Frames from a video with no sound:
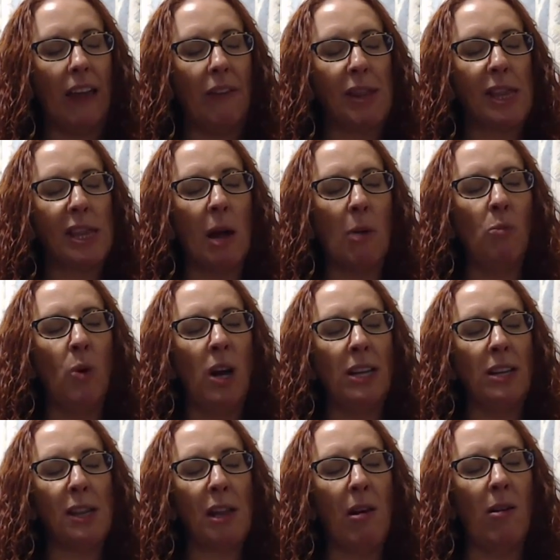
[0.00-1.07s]

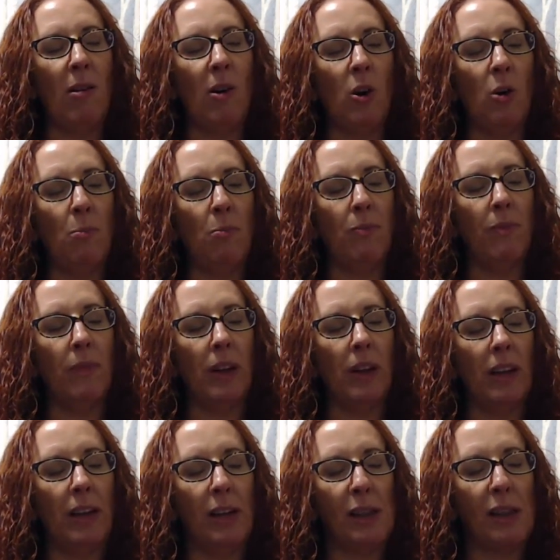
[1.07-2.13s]
someone's home
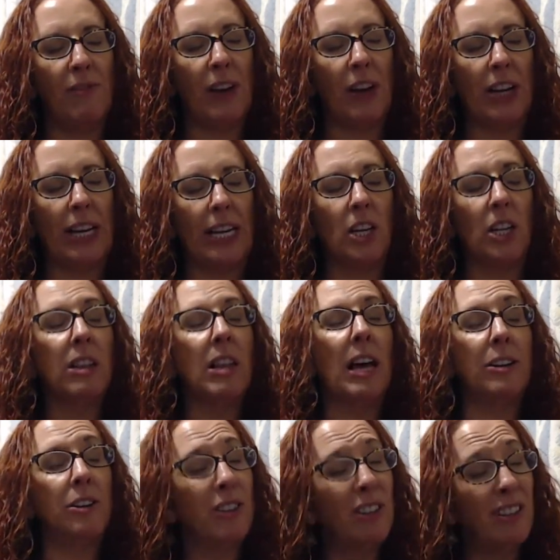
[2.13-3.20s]
is very
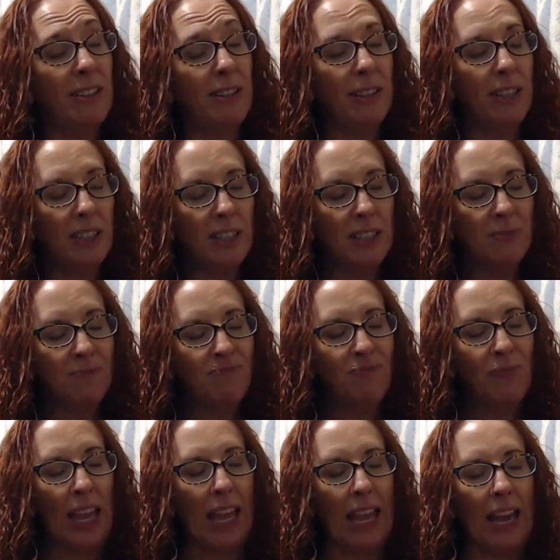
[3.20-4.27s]
cluttered
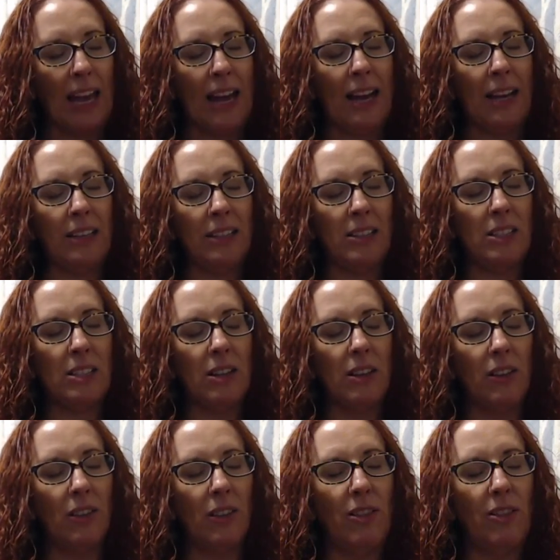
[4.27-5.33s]
and
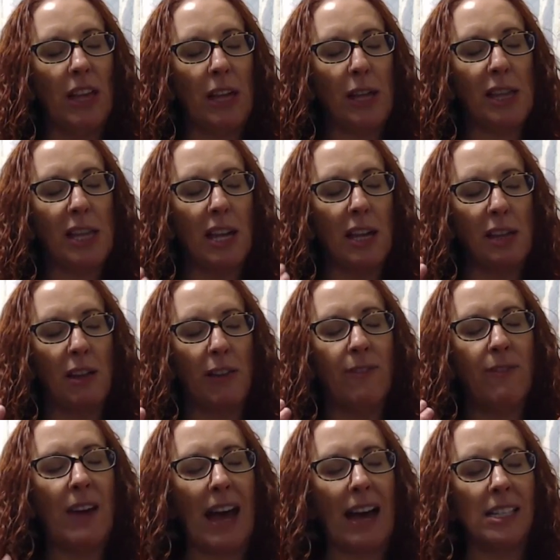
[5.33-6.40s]
this is
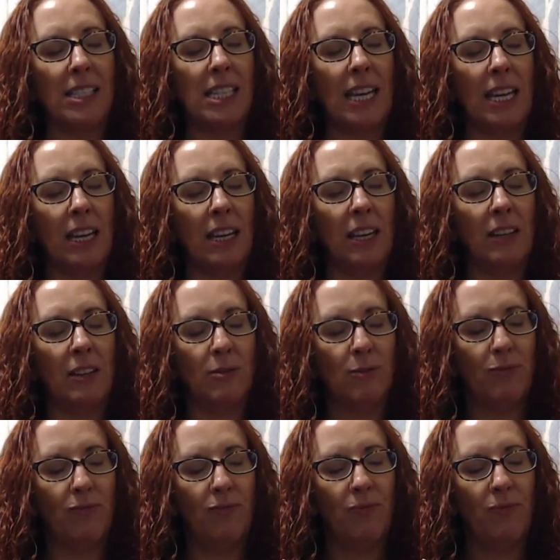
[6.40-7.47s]
affecting
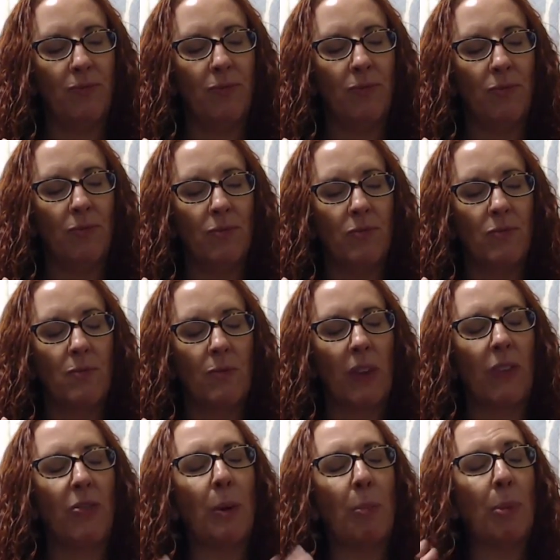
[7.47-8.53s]

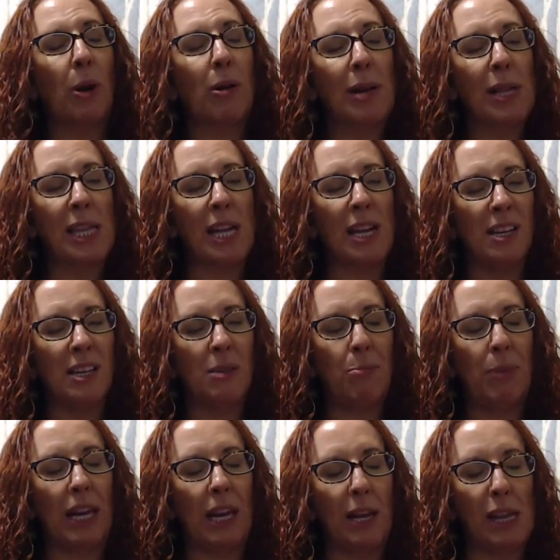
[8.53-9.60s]
the person
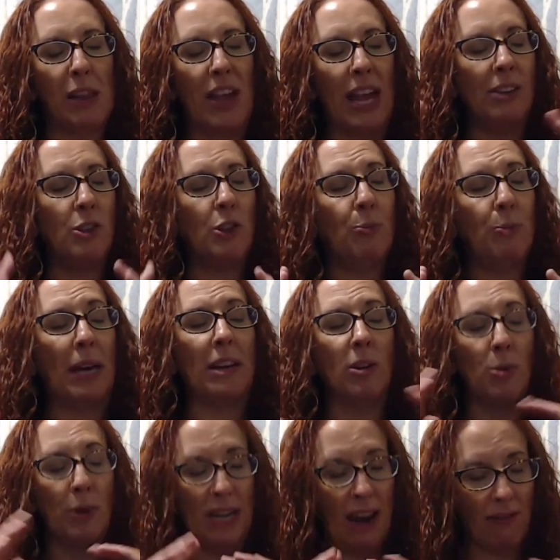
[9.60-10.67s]
because they do
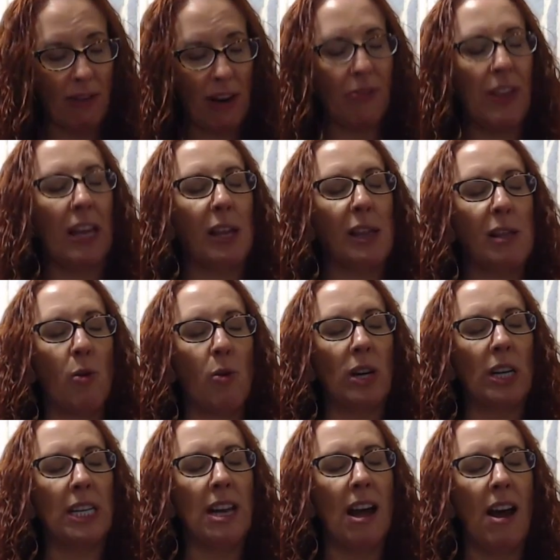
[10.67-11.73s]
better when everything's
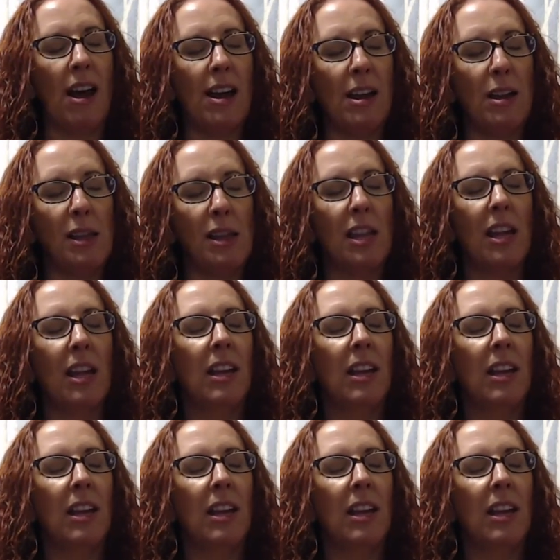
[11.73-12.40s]
organized